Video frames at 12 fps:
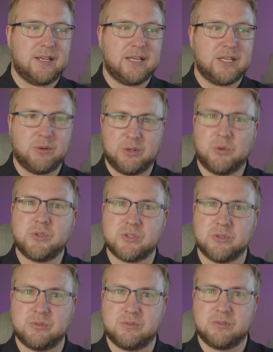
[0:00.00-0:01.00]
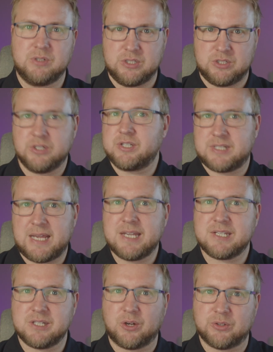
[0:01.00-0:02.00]
You can also just
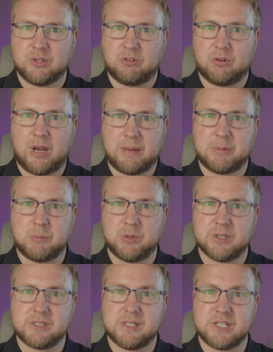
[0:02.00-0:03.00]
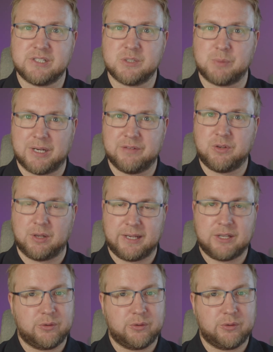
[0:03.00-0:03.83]
test it on your admin workstation as well if you like,